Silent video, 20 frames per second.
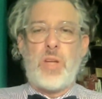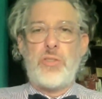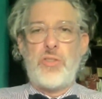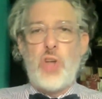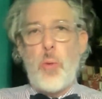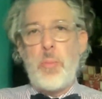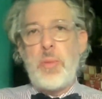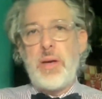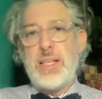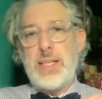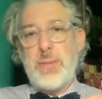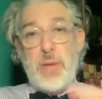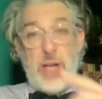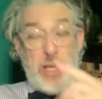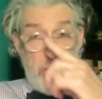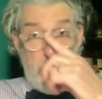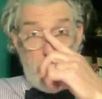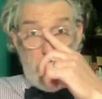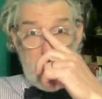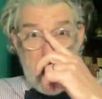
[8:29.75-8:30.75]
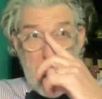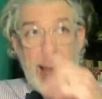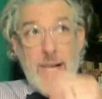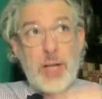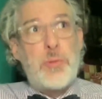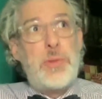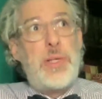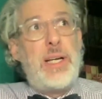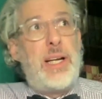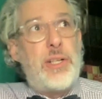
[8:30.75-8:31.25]
Don't be intimidated. A lot
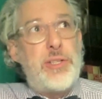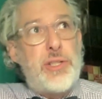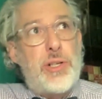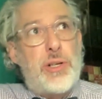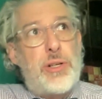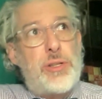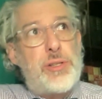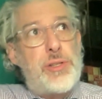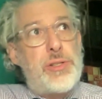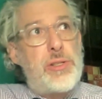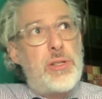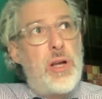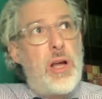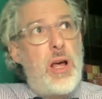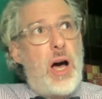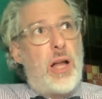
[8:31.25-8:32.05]
of realtors,